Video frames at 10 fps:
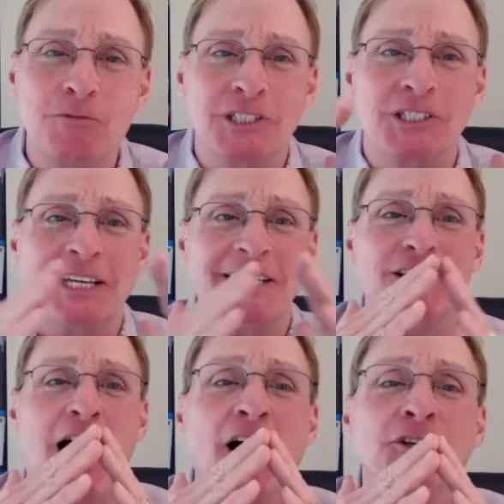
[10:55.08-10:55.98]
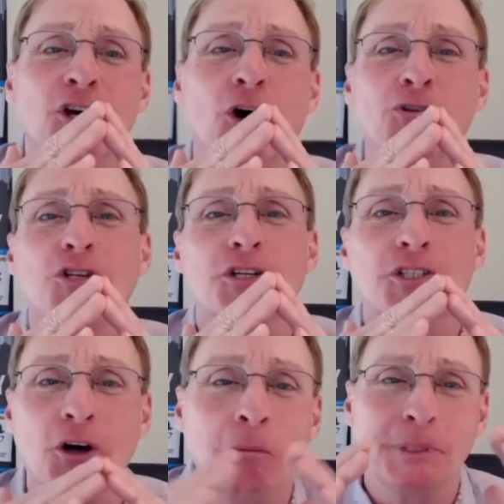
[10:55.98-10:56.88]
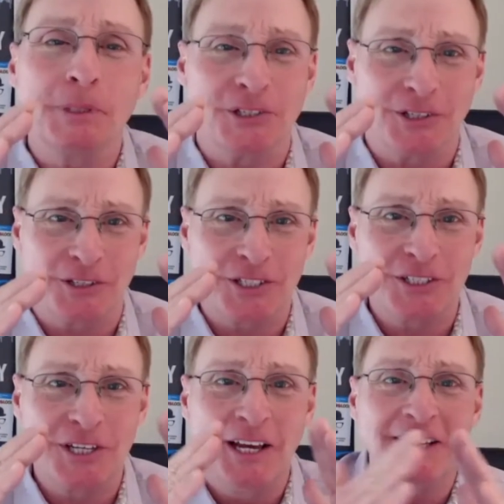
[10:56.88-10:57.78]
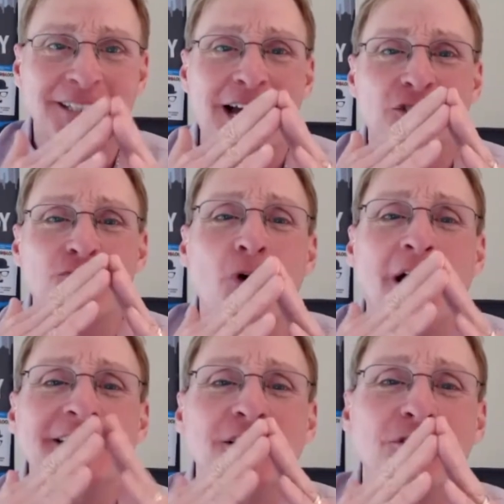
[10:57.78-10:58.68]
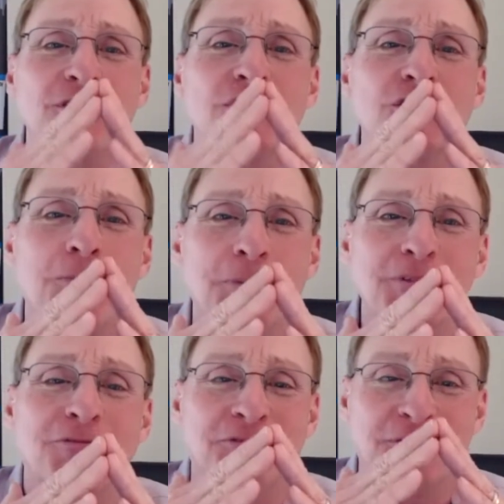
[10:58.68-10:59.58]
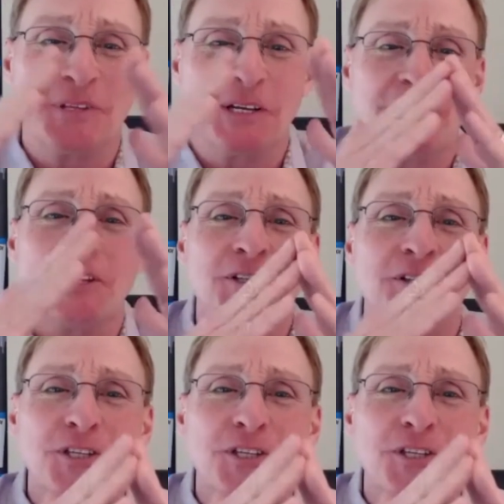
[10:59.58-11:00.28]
say it's unconscious competence. That's right at the top of the